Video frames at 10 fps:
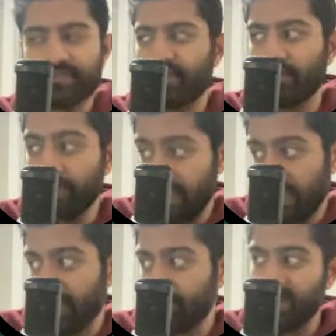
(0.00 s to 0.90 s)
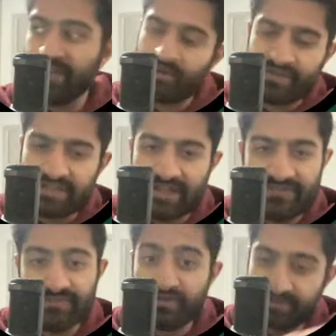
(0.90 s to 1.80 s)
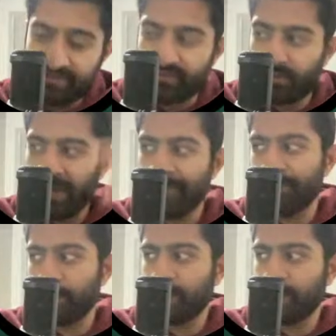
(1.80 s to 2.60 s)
So playing on the left versus the right,